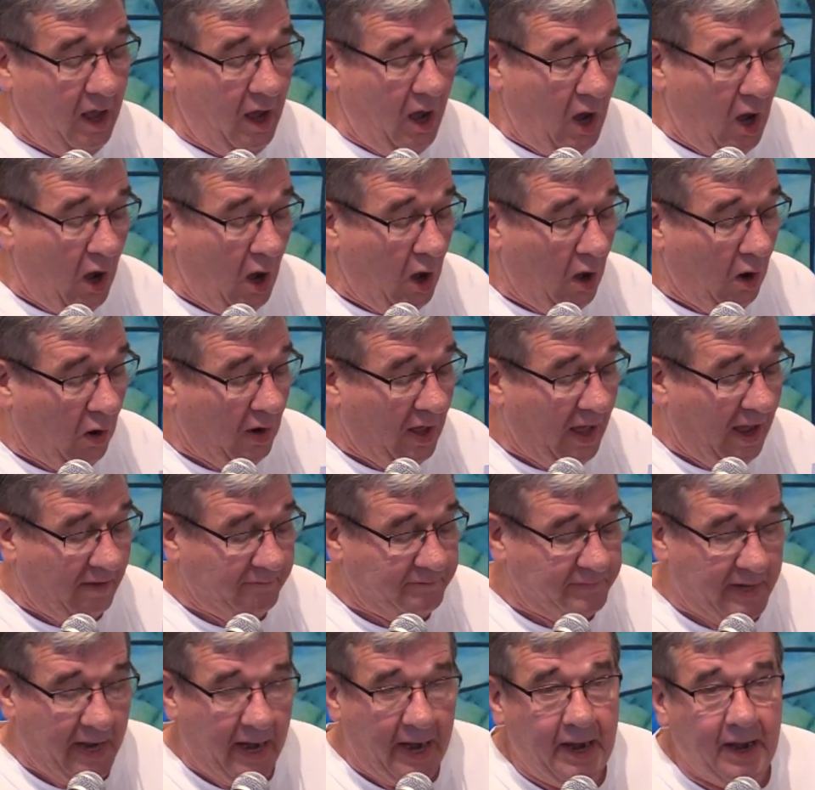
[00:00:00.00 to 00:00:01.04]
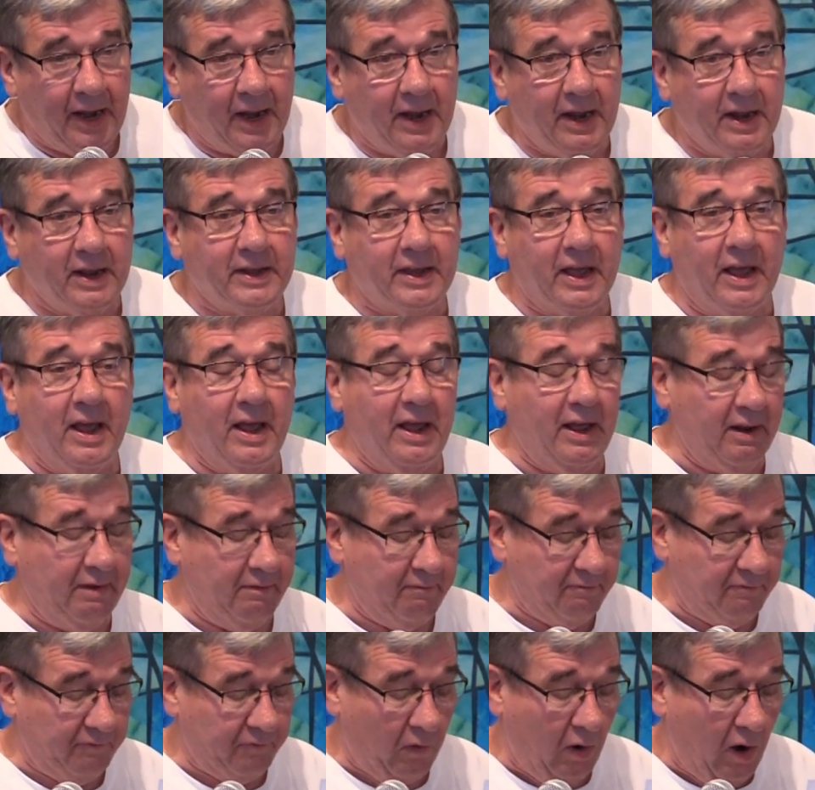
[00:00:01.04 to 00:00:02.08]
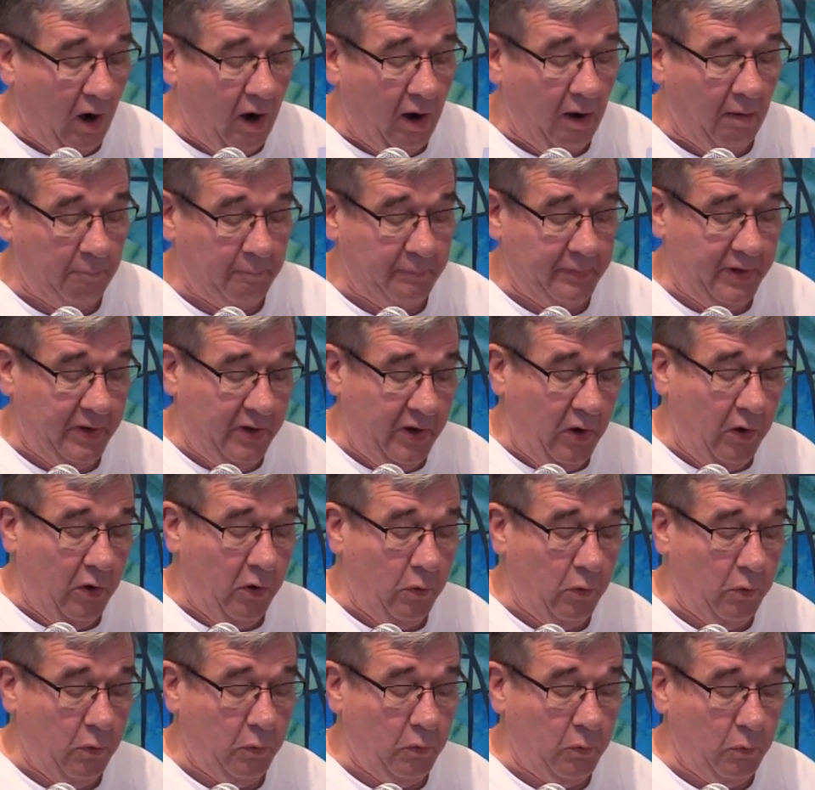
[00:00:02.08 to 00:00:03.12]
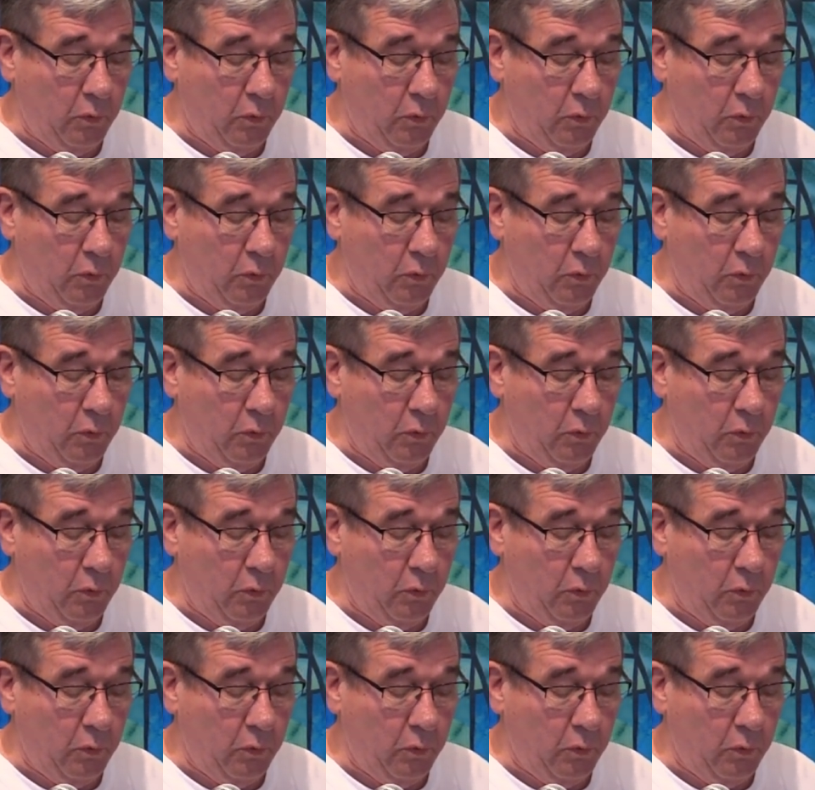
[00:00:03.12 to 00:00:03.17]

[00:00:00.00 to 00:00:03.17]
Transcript: all I've taken from you.